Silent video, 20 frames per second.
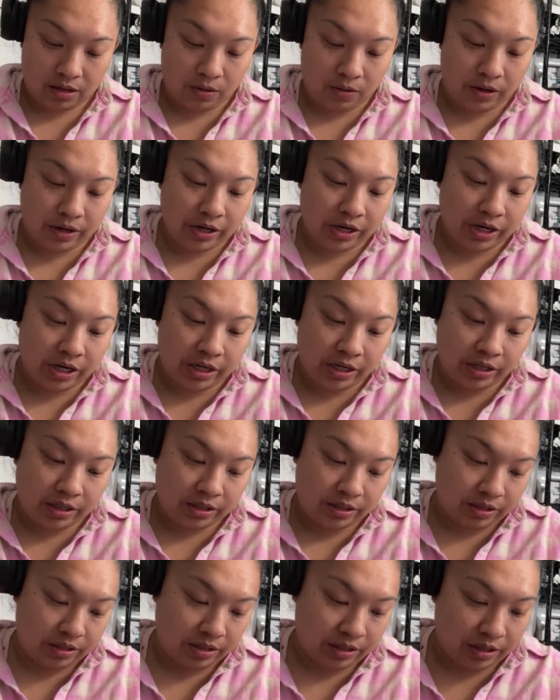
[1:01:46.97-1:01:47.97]
order.
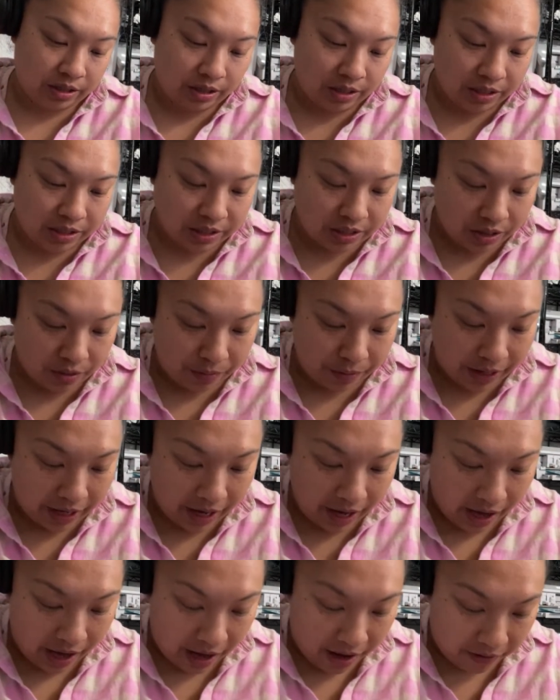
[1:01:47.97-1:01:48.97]
So we
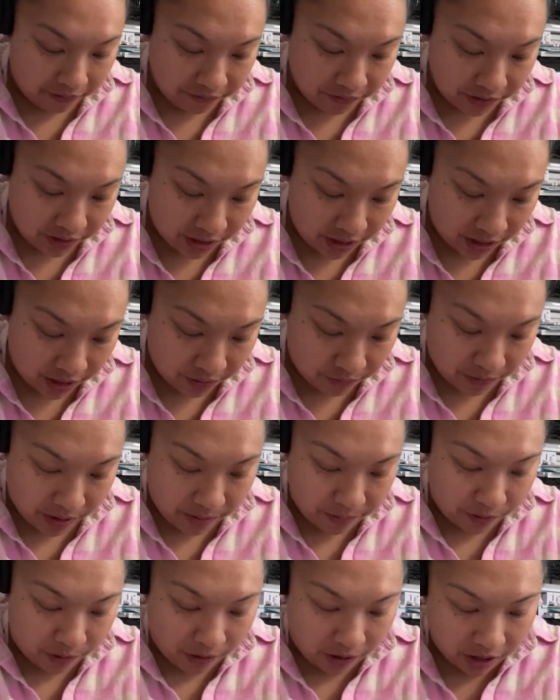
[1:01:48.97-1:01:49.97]
have the
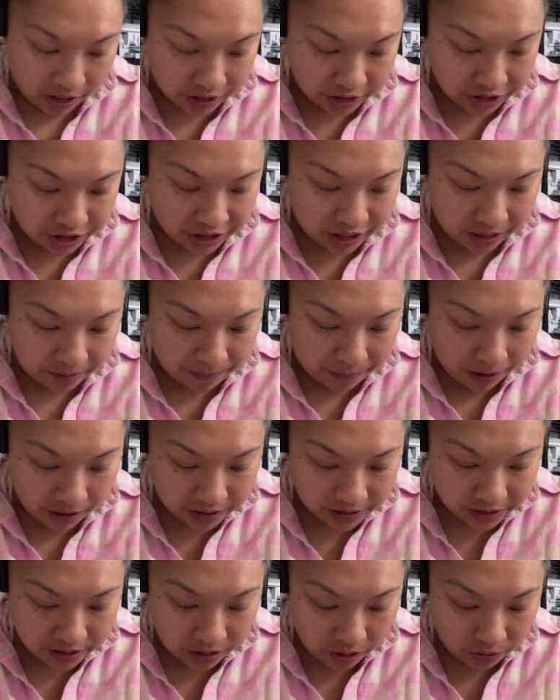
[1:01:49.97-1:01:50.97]
Rainbow Hearts check
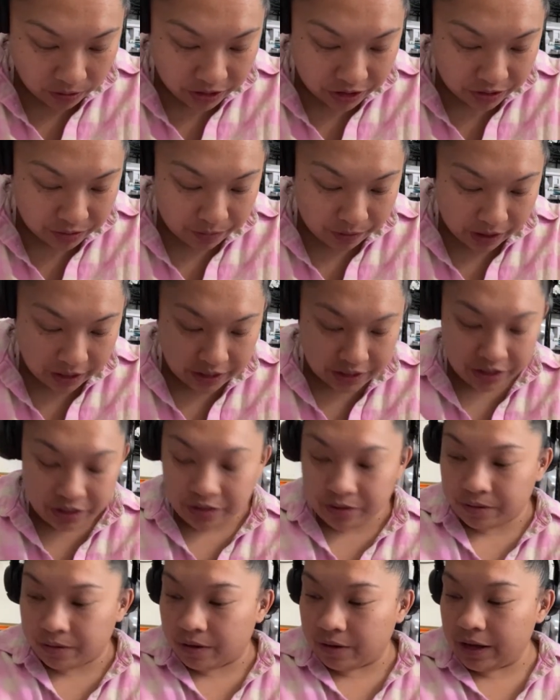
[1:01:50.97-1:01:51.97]
boxes. Oh, she wanted
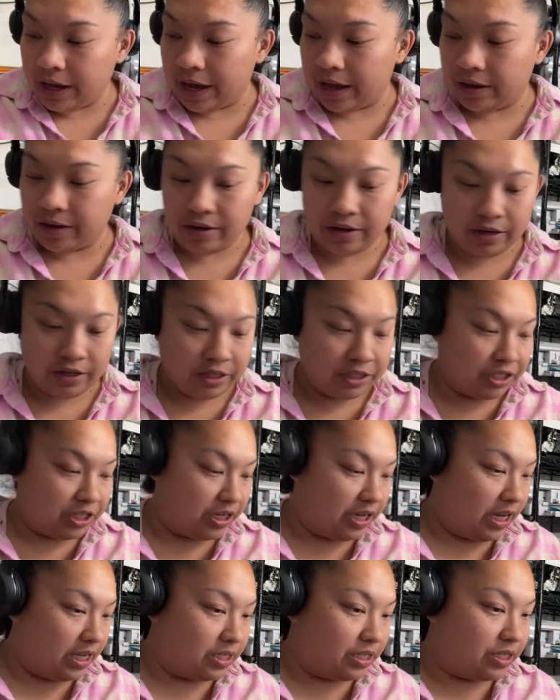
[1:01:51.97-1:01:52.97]
2. Okay, she
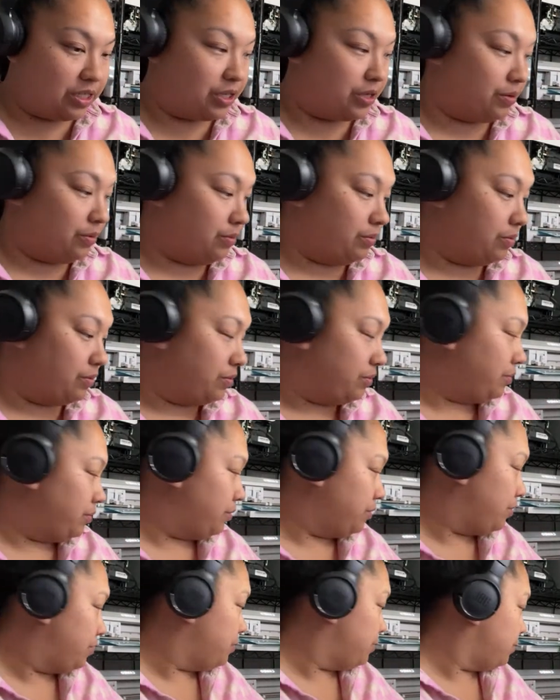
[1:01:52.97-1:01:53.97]
gets 2.
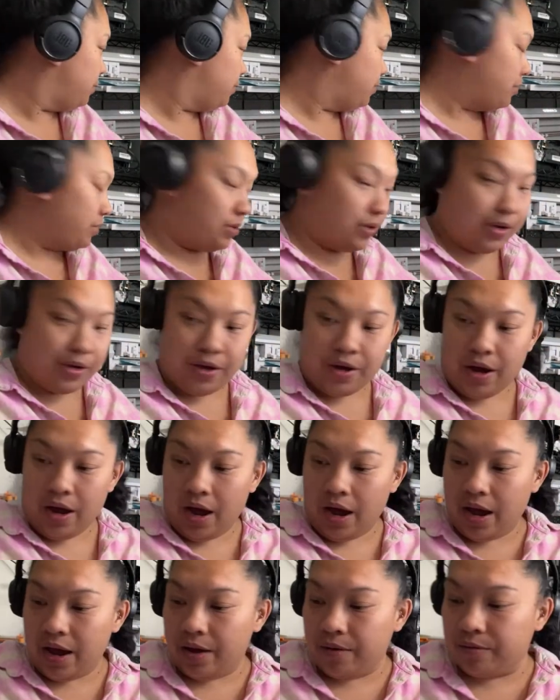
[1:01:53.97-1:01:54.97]

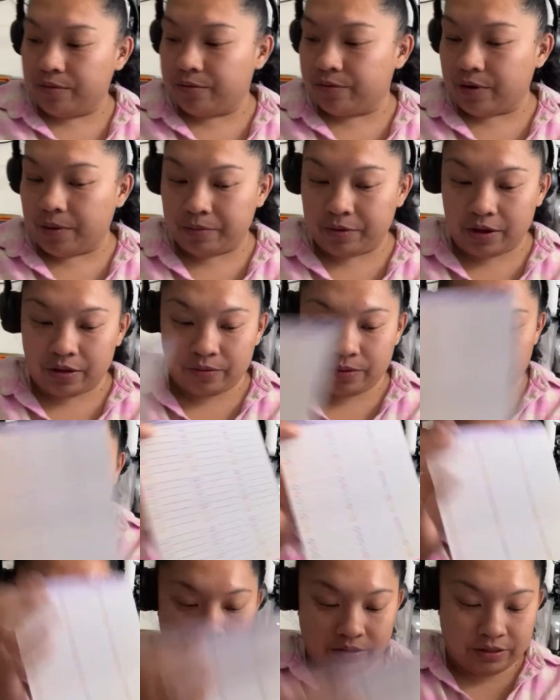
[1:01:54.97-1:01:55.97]
I dropped that one
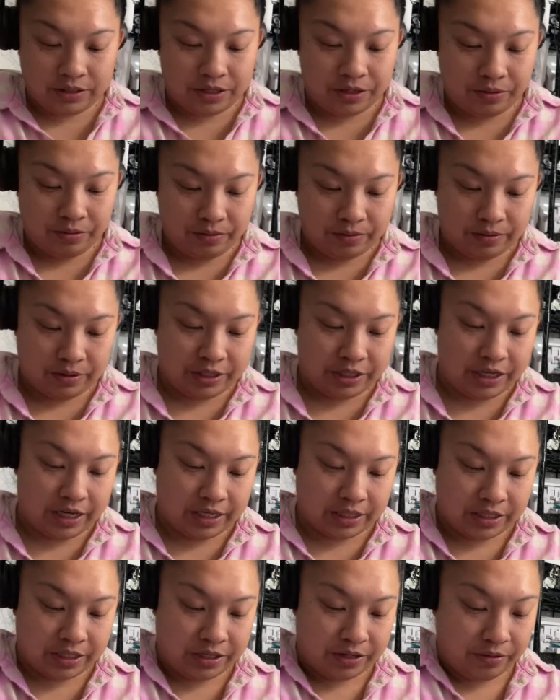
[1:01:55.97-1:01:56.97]
right there. 2. She
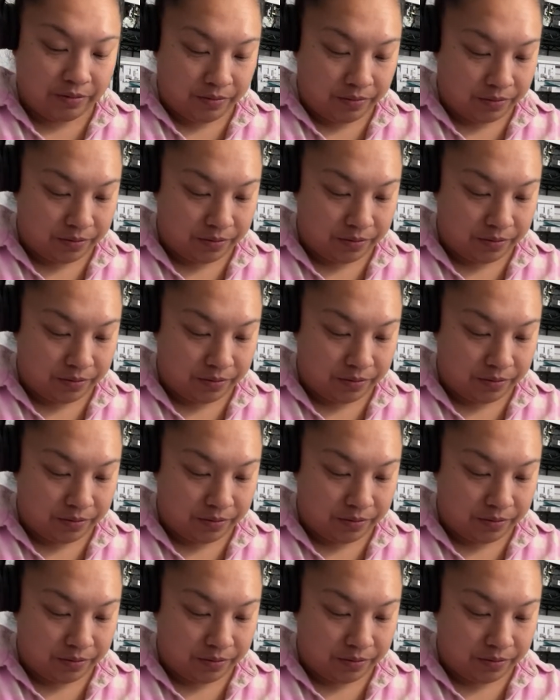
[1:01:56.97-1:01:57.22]
gets 2.